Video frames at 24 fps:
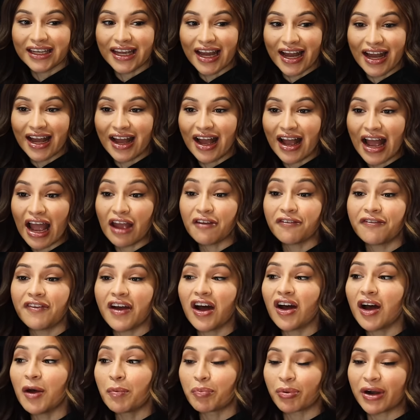Yeah, well, I, you
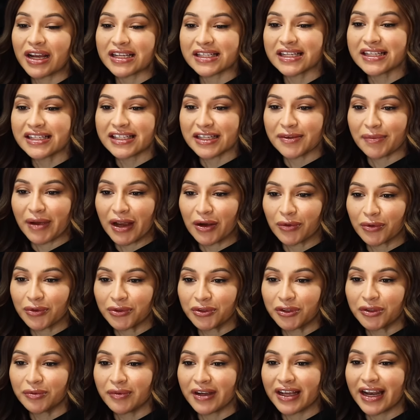had, a crazy dream. In my
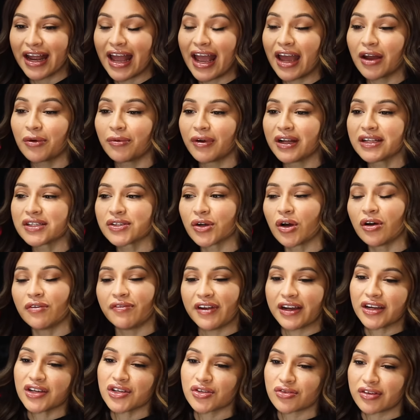room, mm-hmm. and I had went to
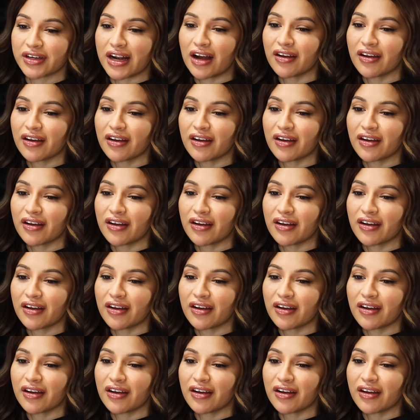Olvera Street.